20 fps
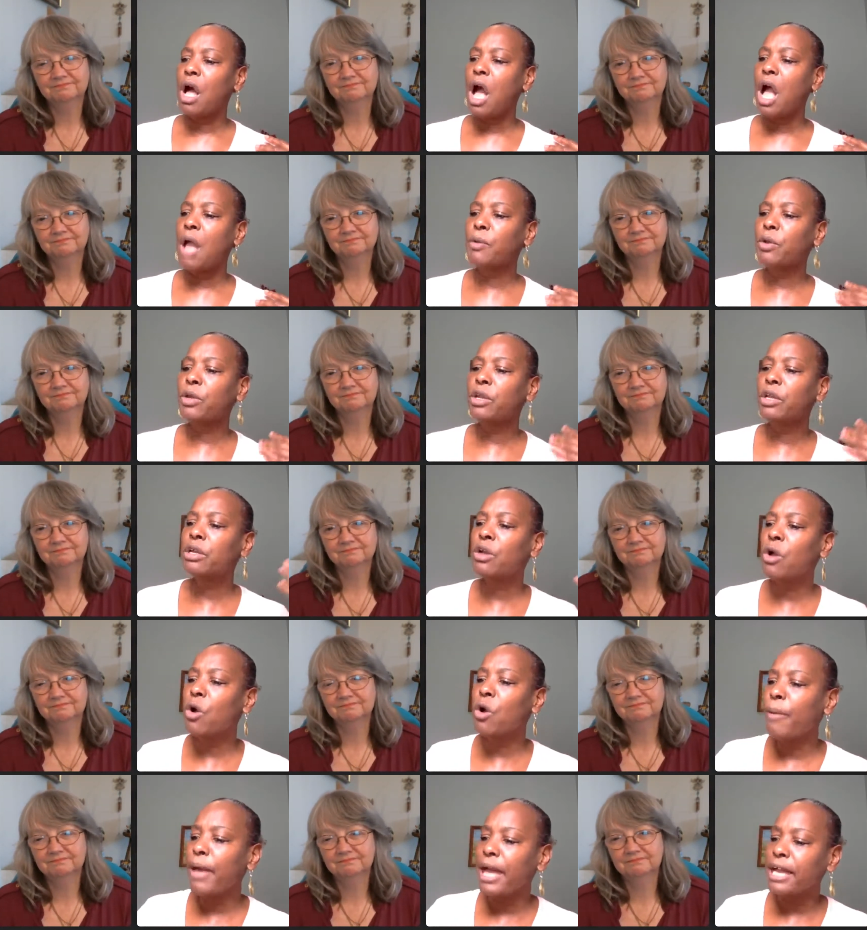Speaker 1: I'm going to
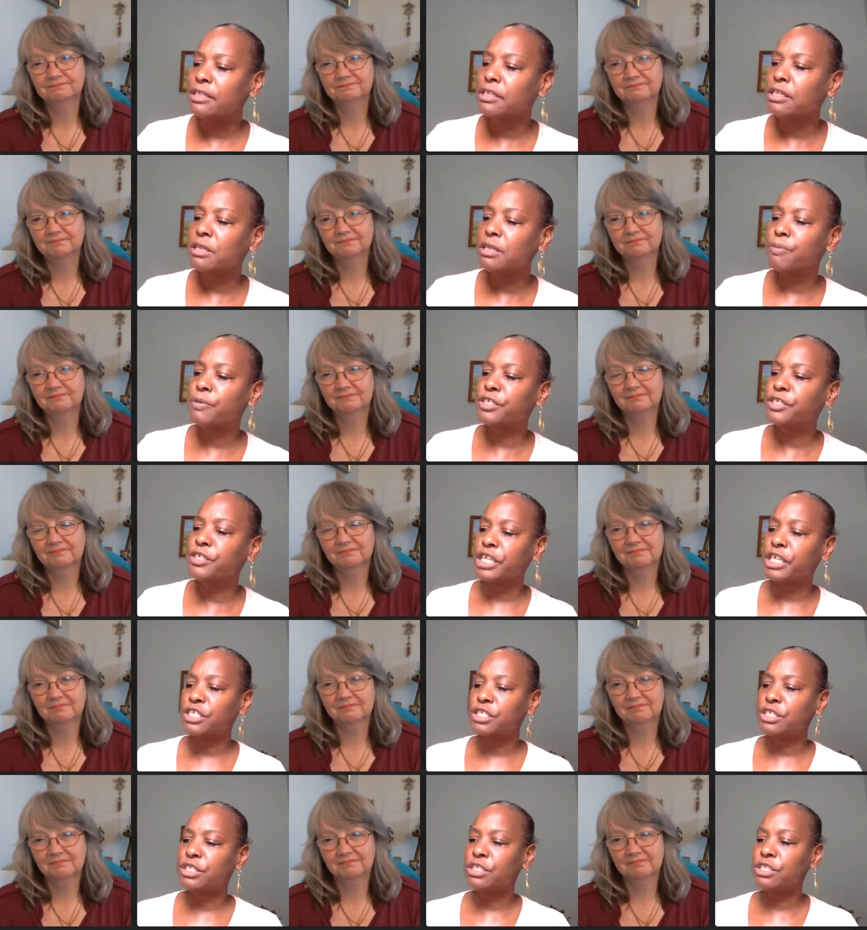go back to the
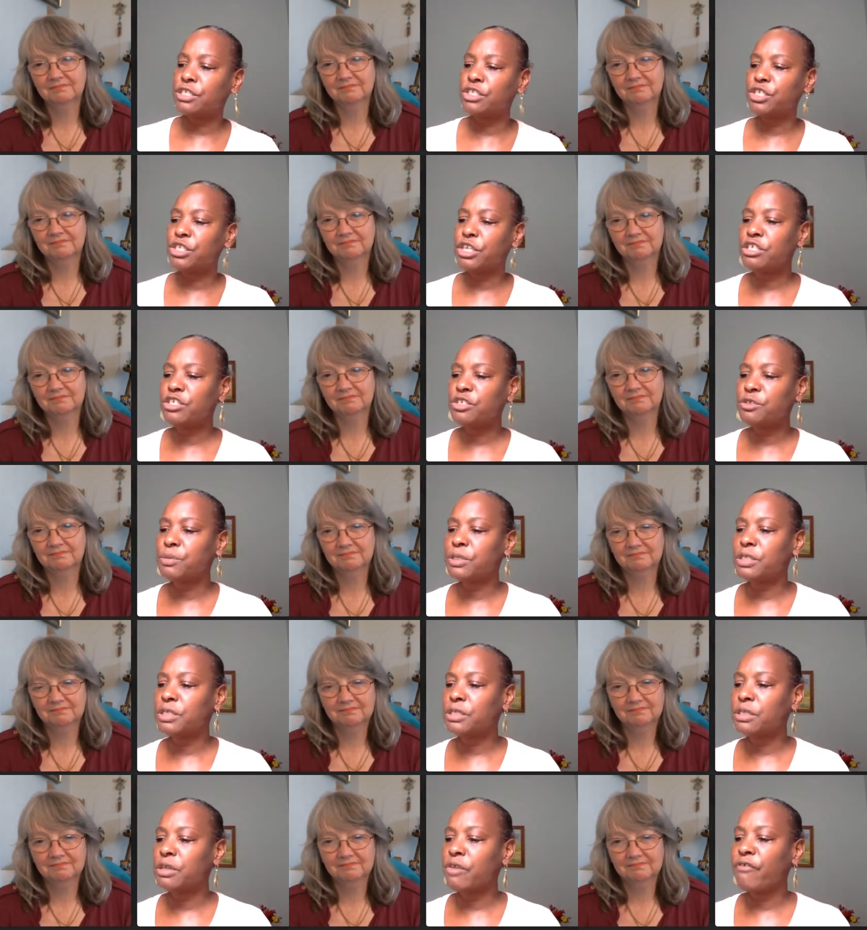projections and
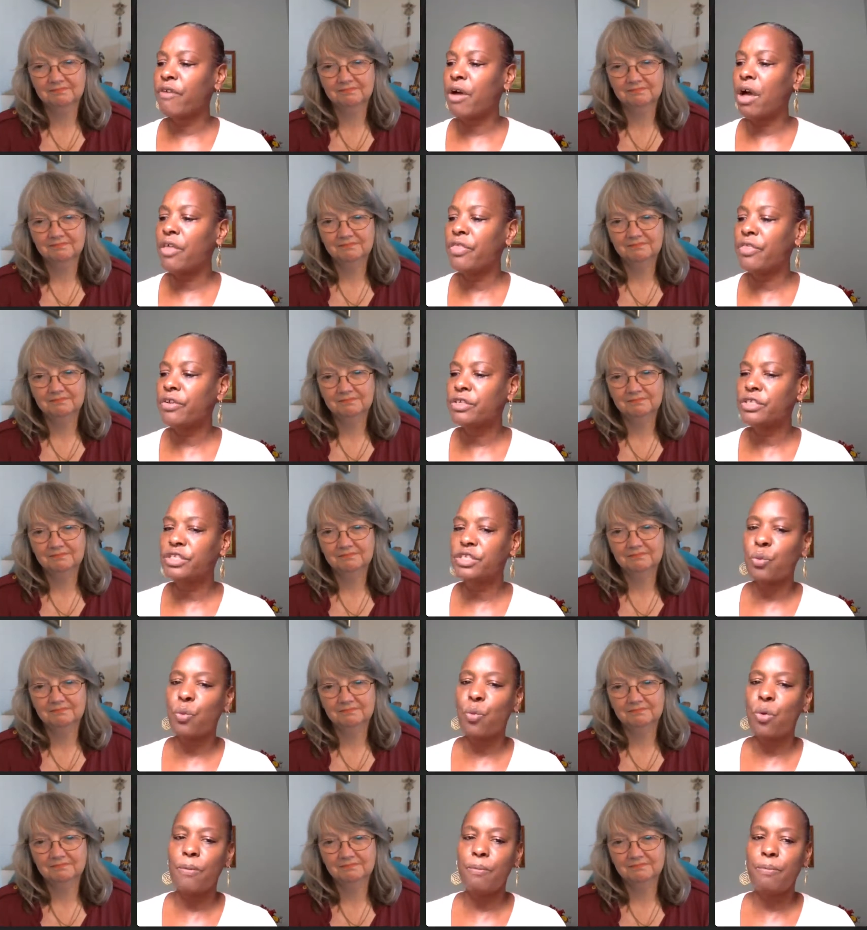judgments of others
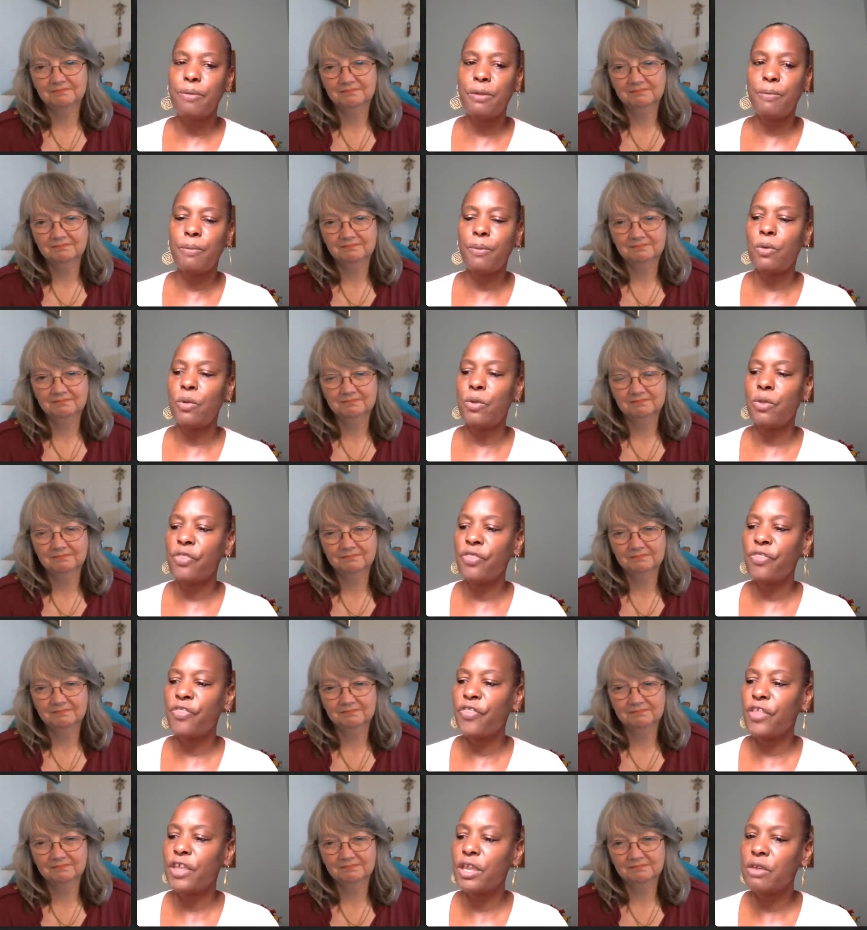and what people
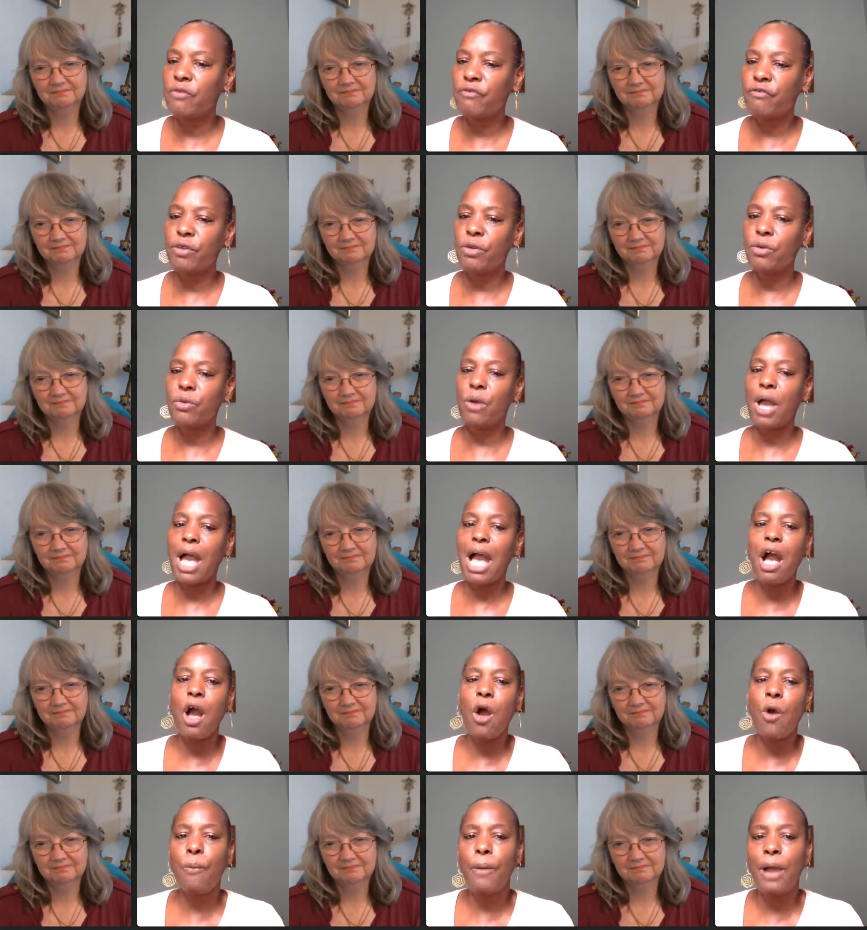think of you,
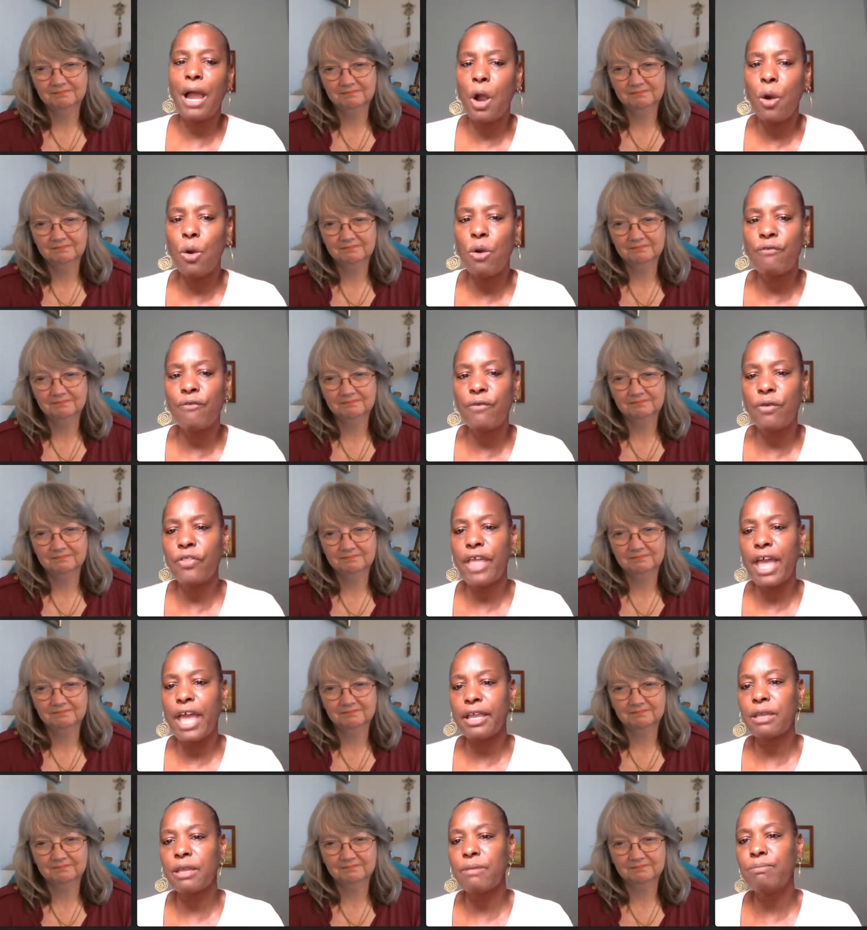how powerful
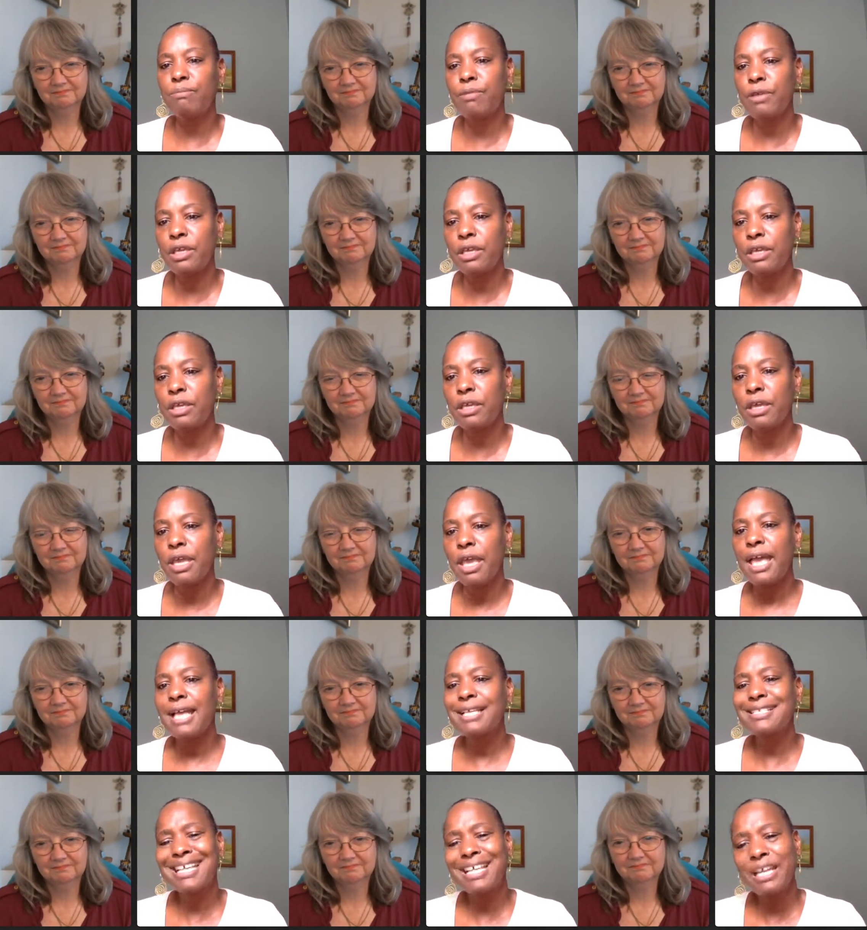that can be.
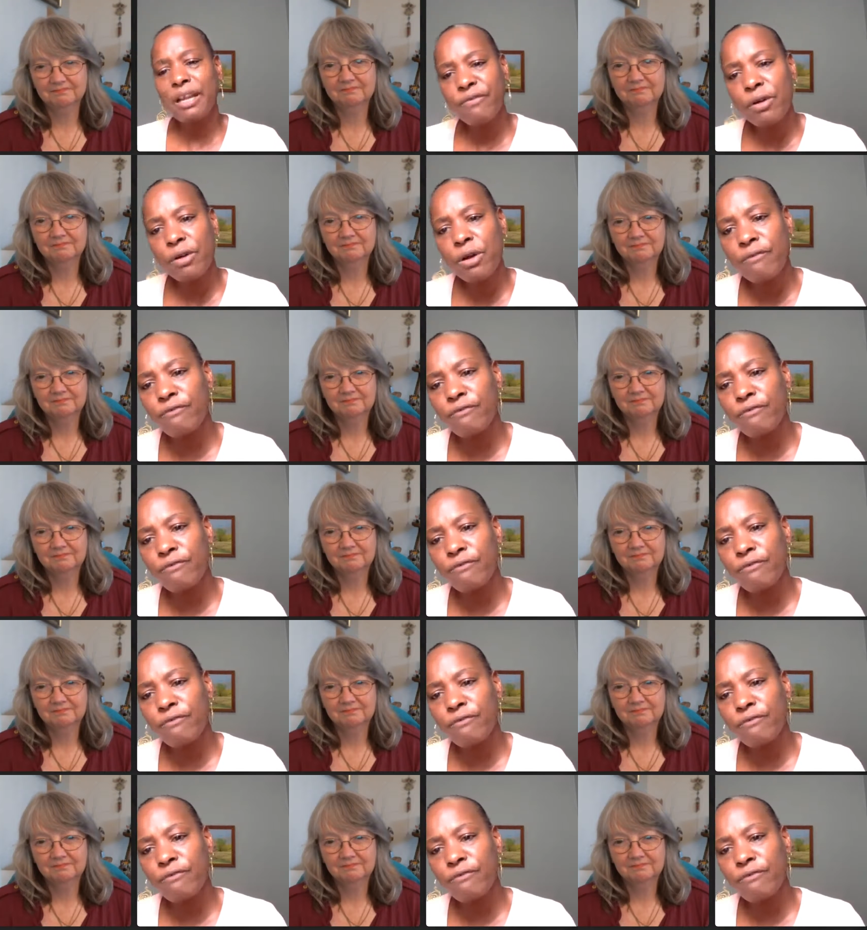Has that ever